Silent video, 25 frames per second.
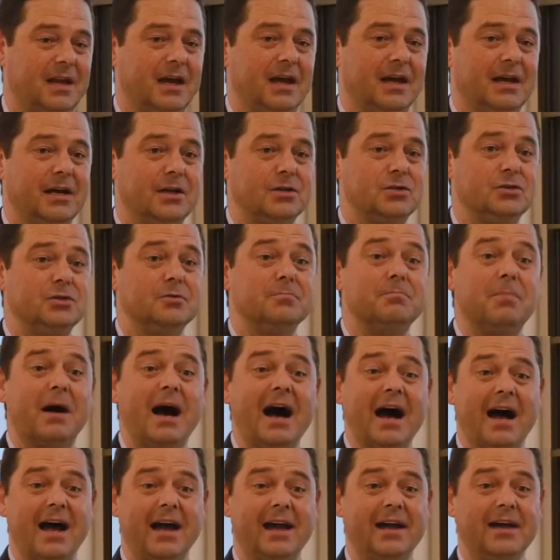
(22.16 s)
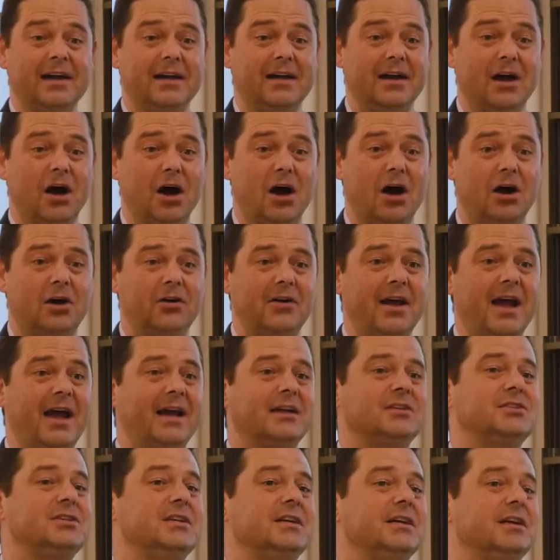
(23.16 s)
Uh, Dubai are
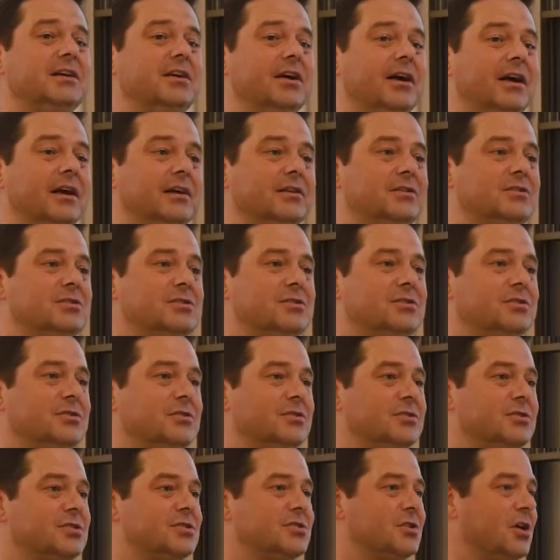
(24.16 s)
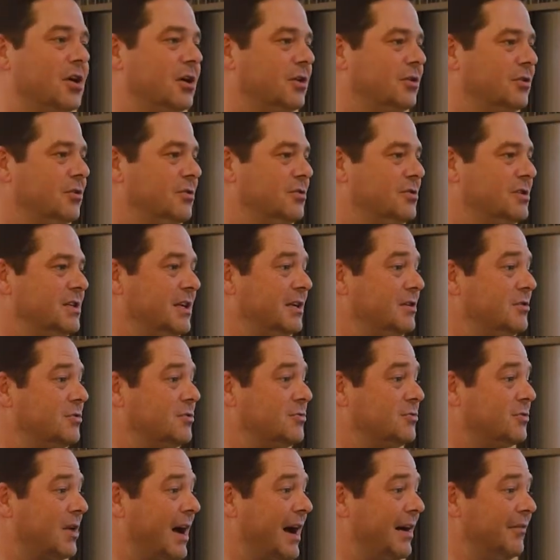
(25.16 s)
actually going to start using
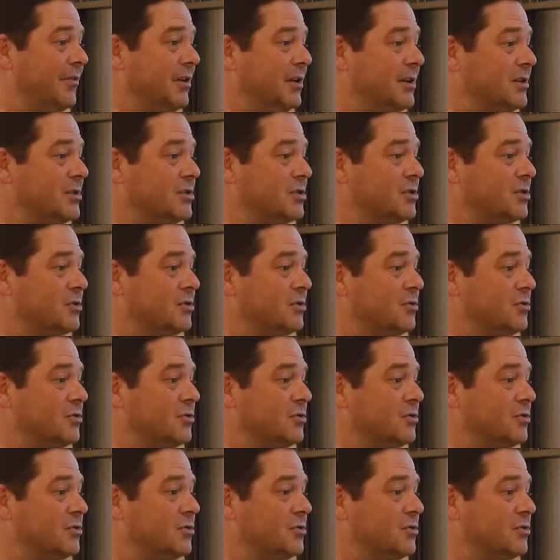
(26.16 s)
driverless